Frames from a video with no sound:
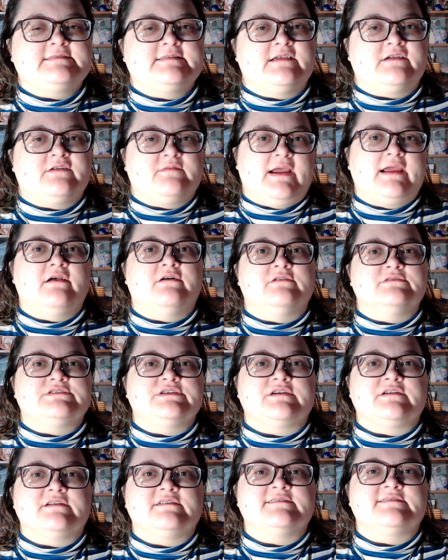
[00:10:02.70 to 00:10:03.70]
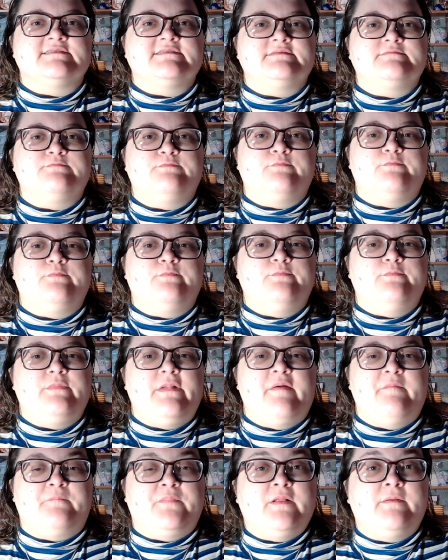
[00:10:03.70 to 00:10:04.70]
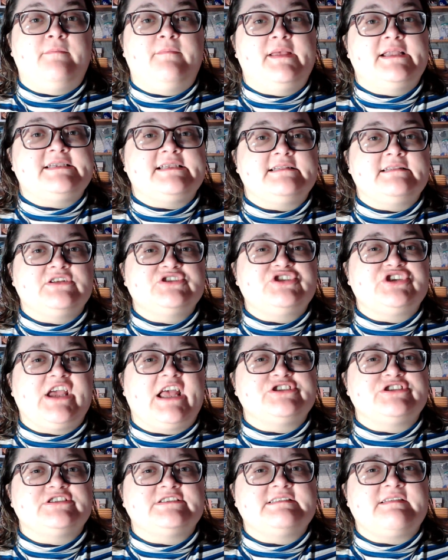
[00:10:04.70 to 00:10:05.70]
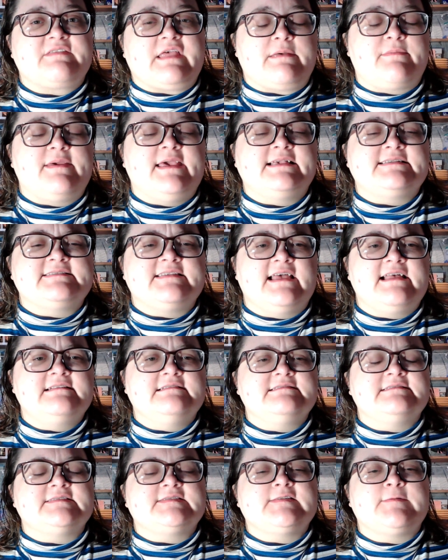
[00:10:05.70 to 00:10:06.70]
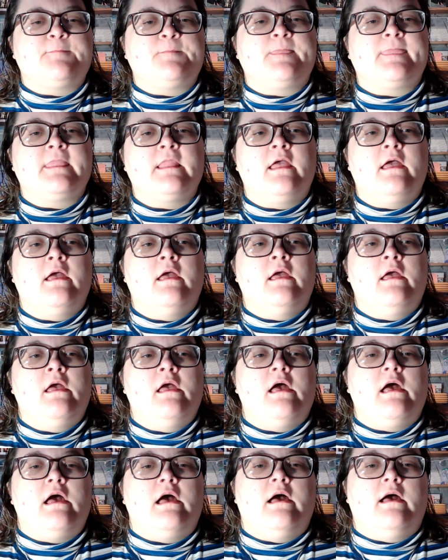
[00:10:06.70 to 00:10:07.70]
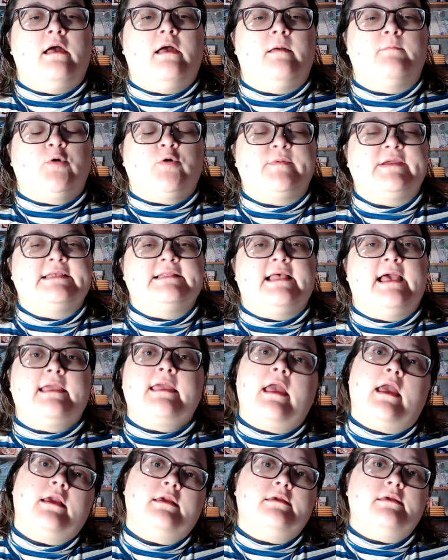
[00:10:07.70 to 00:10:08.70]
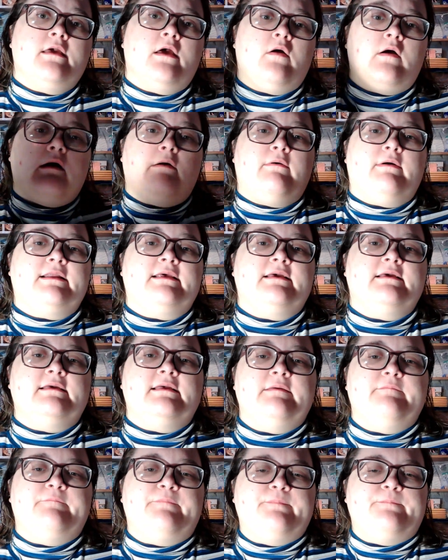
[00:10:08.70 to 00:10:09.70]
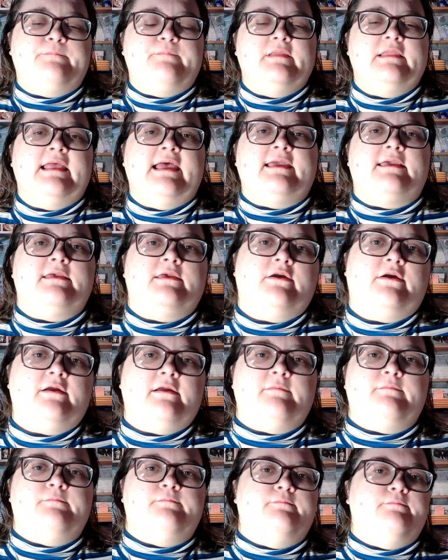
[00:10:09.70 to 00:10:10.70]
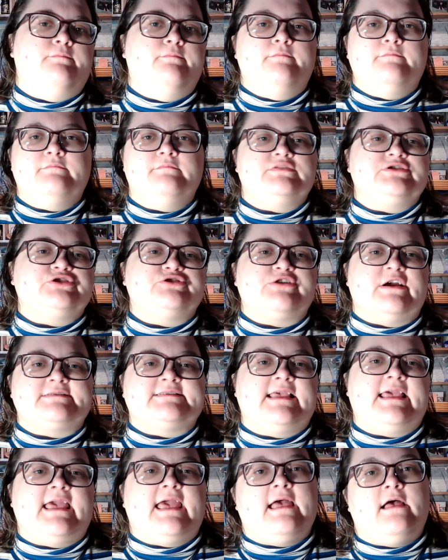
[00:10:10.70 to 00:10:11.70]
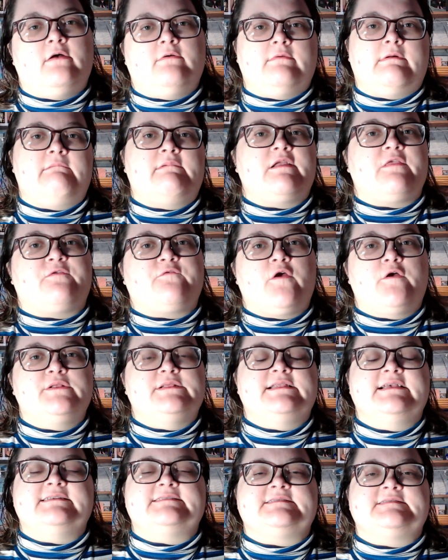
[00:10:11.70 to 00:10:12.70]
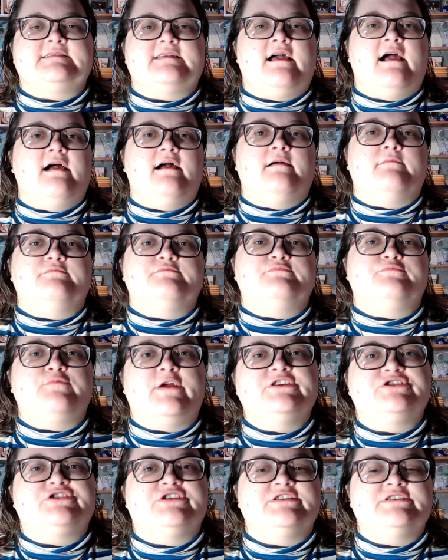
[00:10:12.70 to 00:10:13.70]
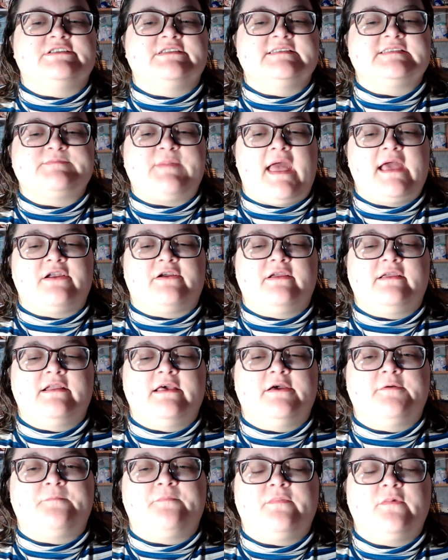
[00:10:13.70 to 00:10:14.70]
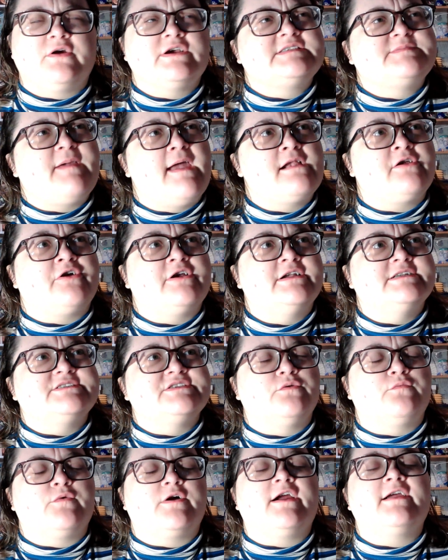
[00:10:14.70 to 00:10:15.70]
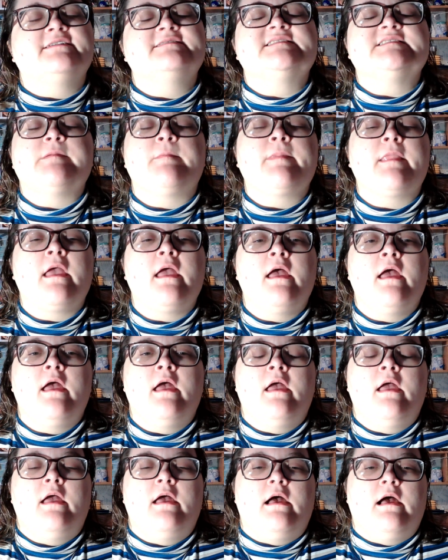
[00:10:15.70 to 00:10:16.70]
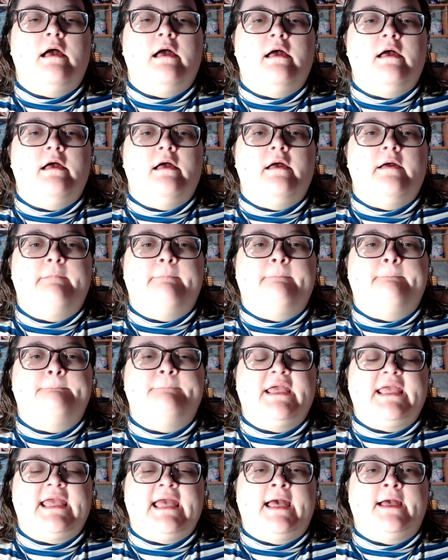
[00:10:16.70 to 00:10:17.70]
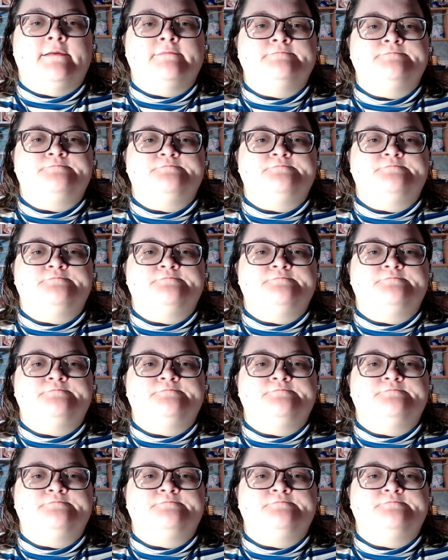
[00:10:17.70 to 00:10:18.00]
they're my alters implementing the changes, if that makes sense. Or being like, yo, I want to, like, you're stressing out, I'm going to throw this wrench into the spanner, or spanner into the works. But yeah.